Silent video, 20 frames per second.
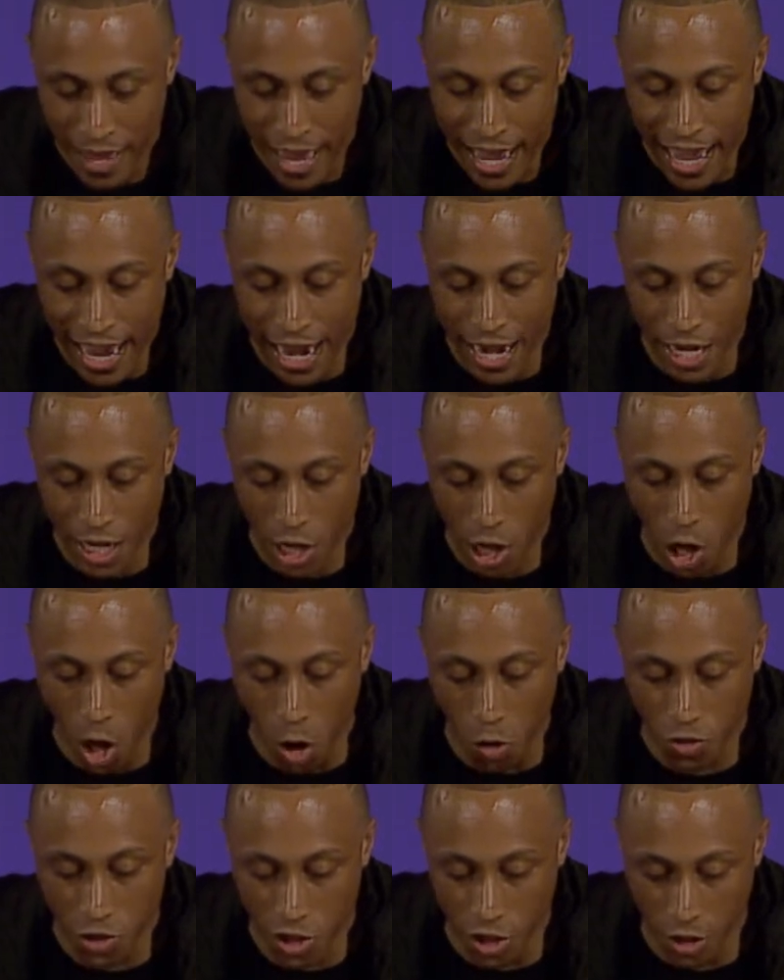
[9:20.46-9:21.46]
In a
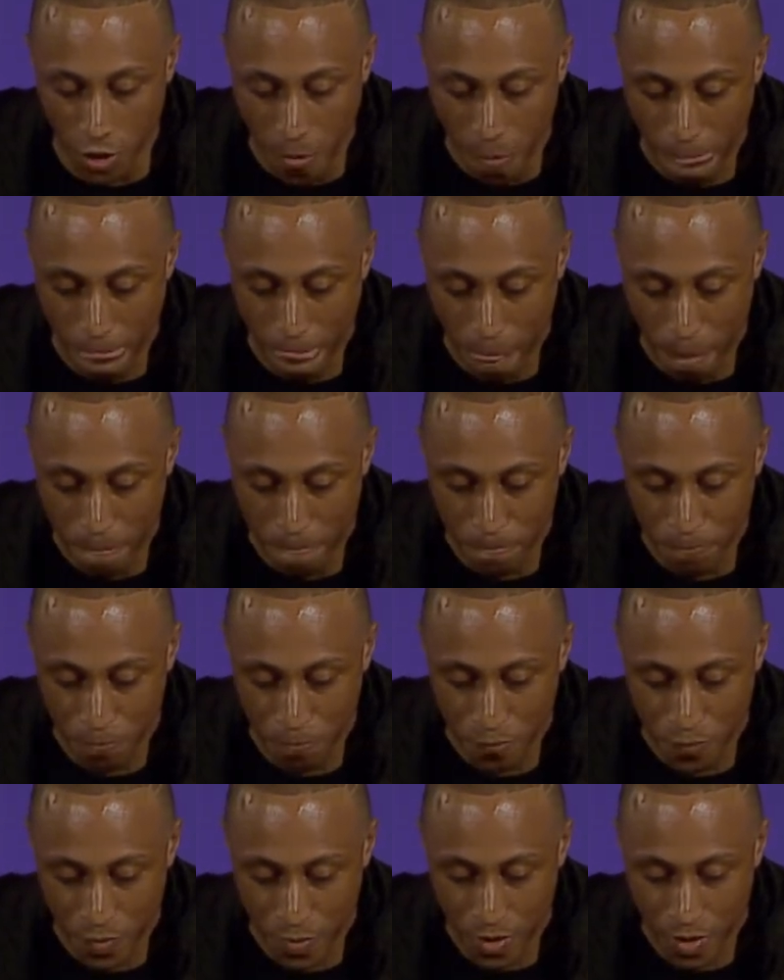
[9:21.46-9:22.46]
culture
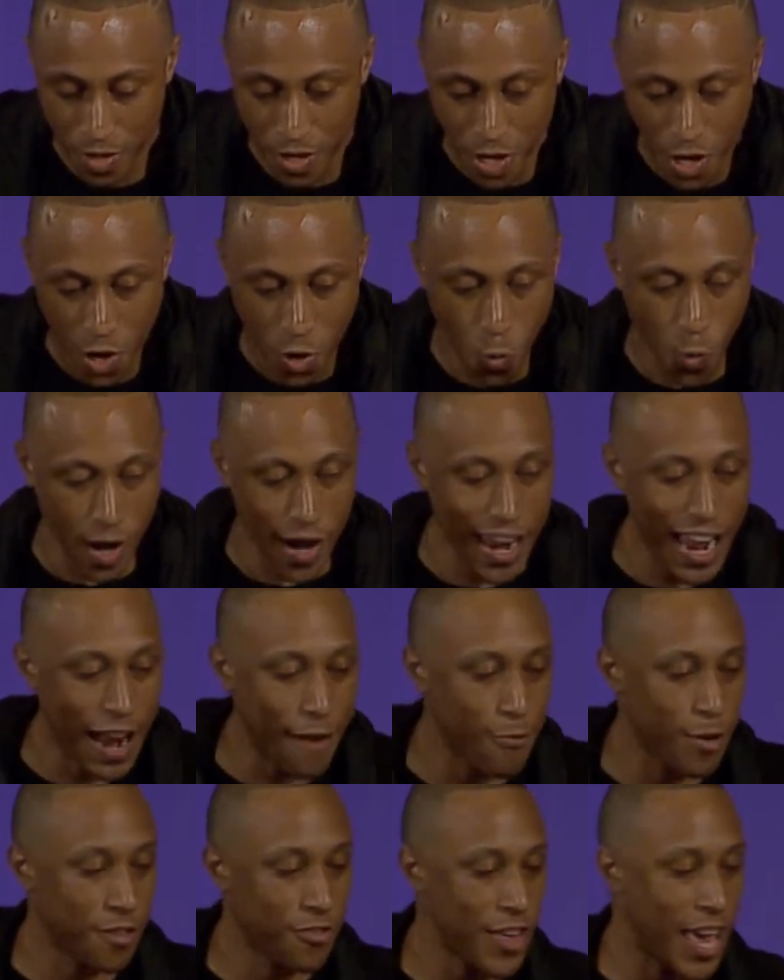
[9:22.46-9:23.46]
where
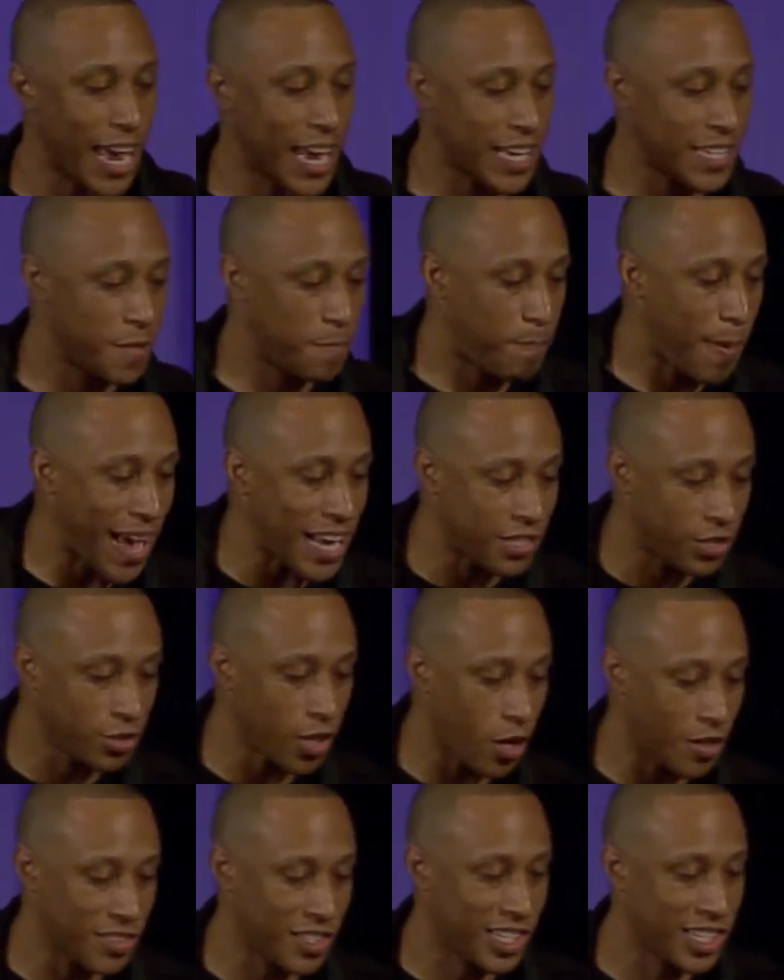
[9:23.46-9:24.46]
everything is based
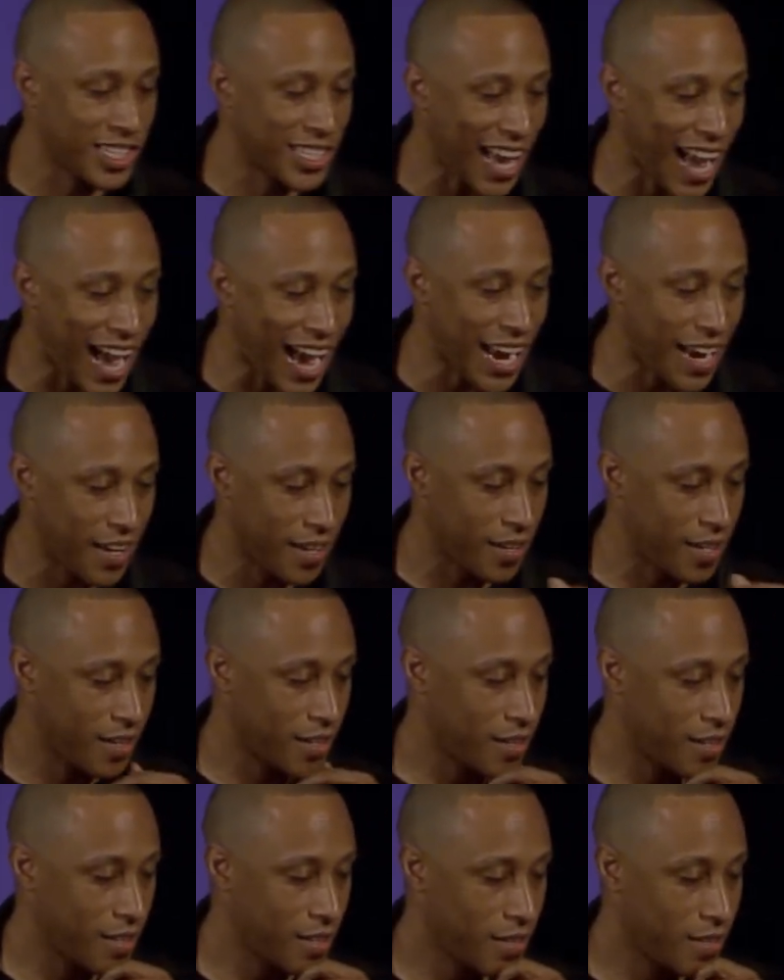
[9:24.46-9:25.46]
on sight,
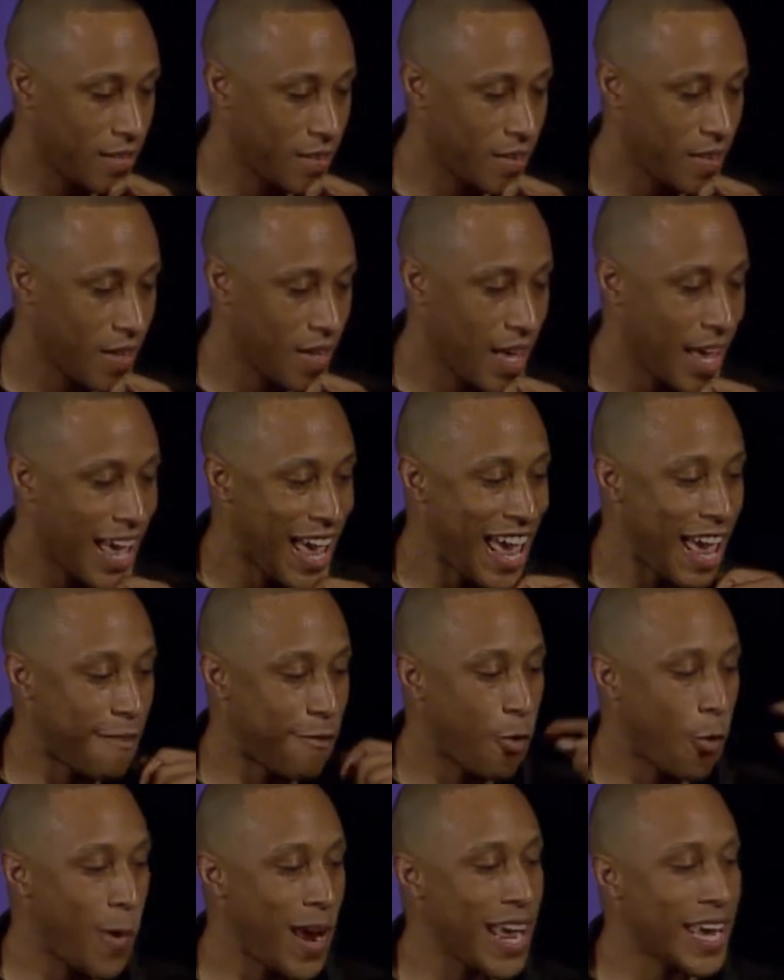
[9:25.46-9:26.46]
if
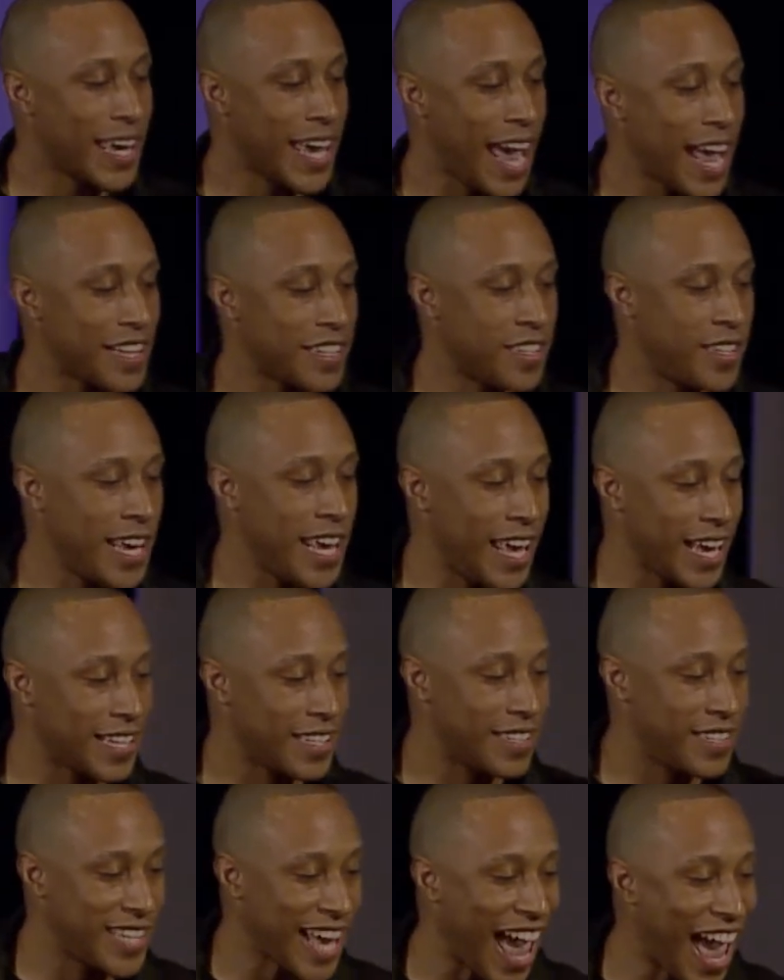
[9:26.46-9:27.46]
we can't see
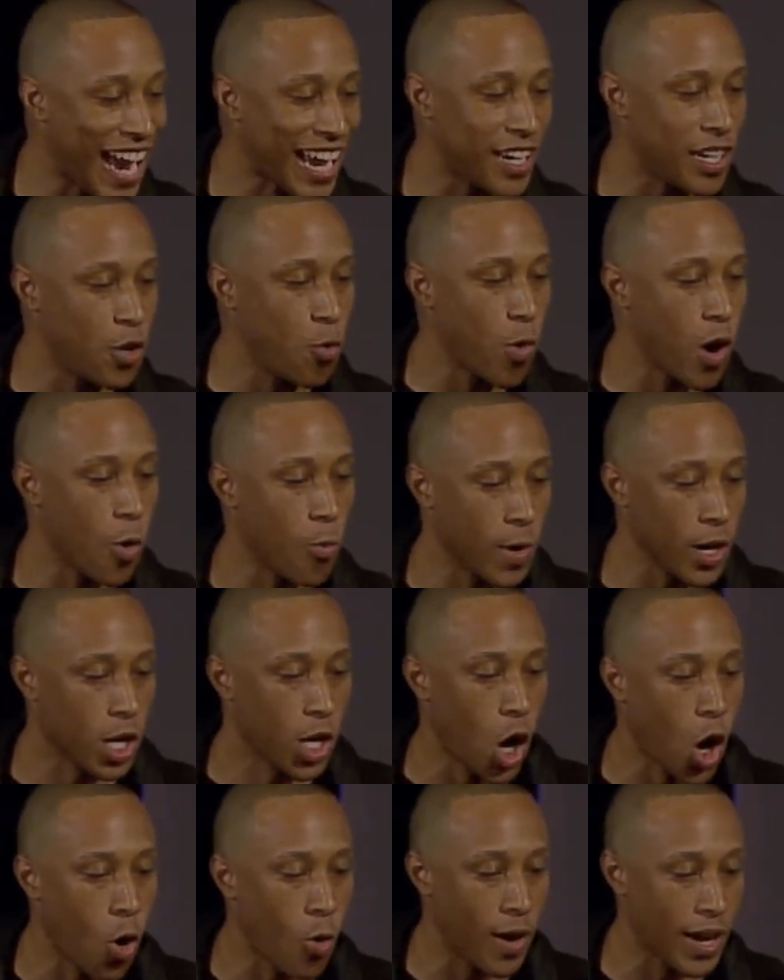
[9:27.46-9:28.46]
exactly where we're
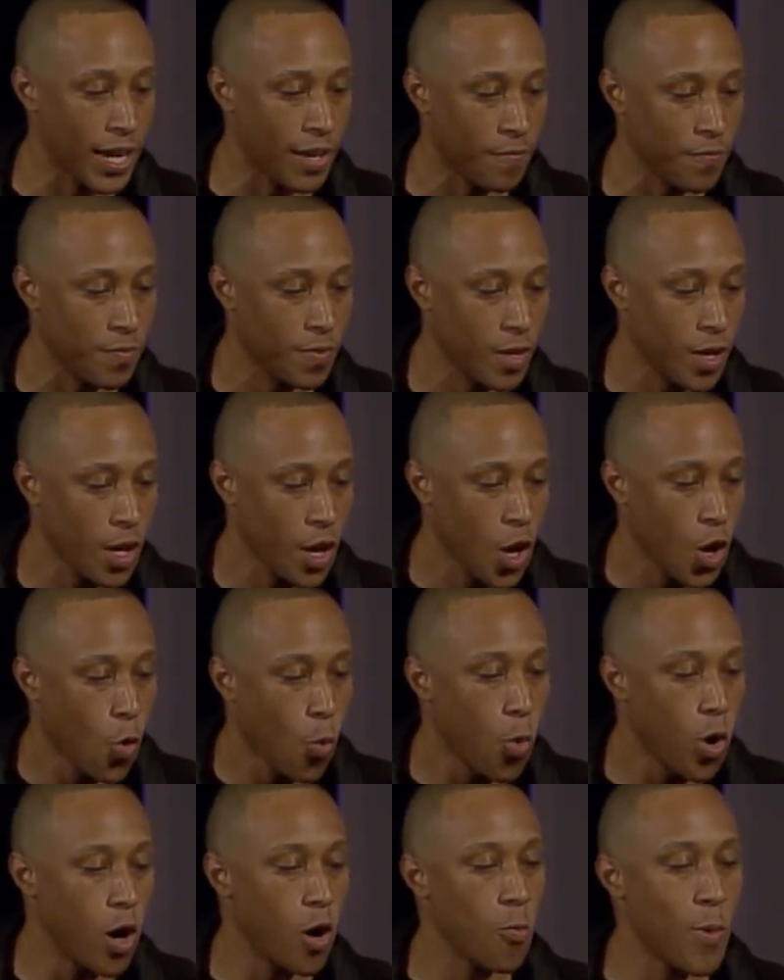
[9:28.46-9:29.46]
going,
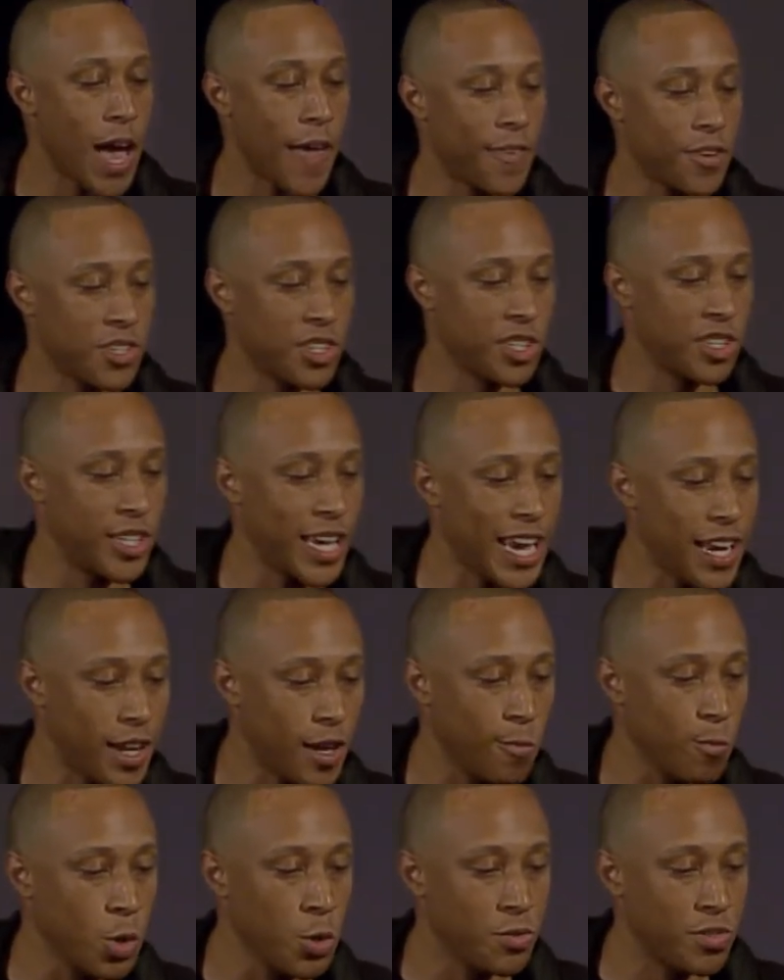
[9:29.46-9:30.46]
we'll rather sit
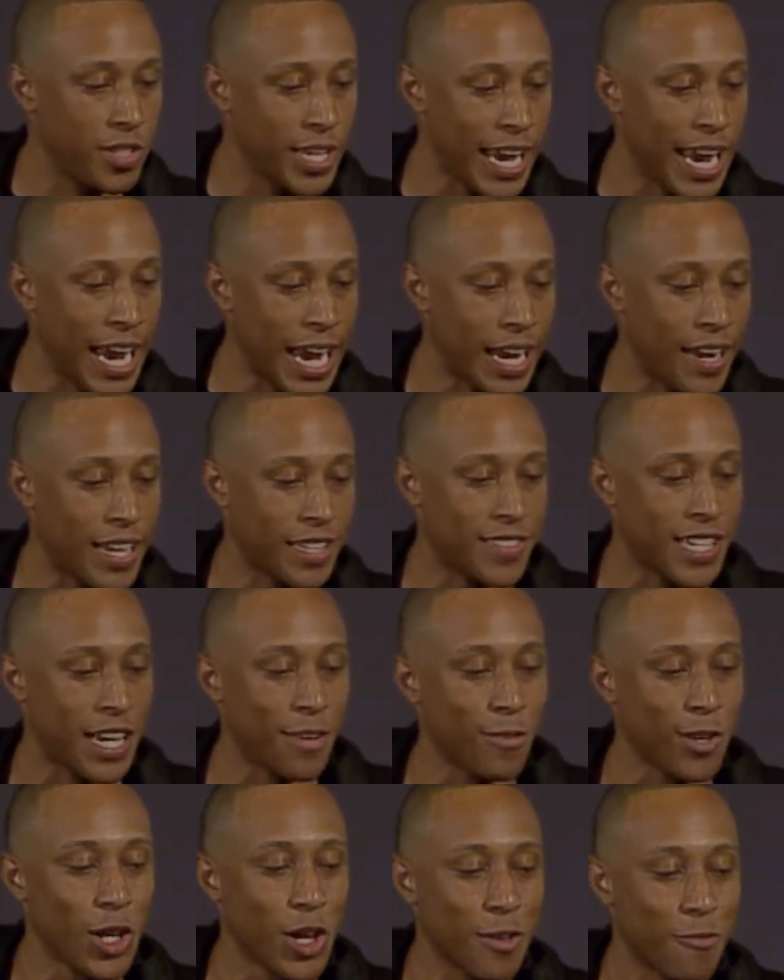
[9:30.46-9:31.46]
in routine instead of
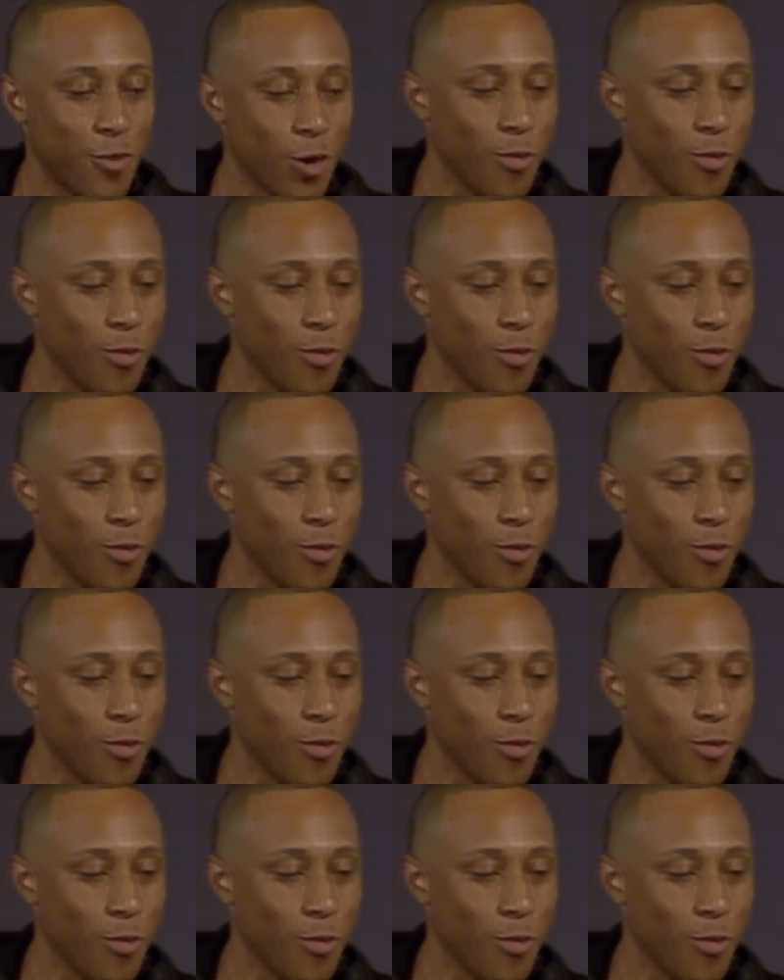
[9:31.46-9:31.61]
look for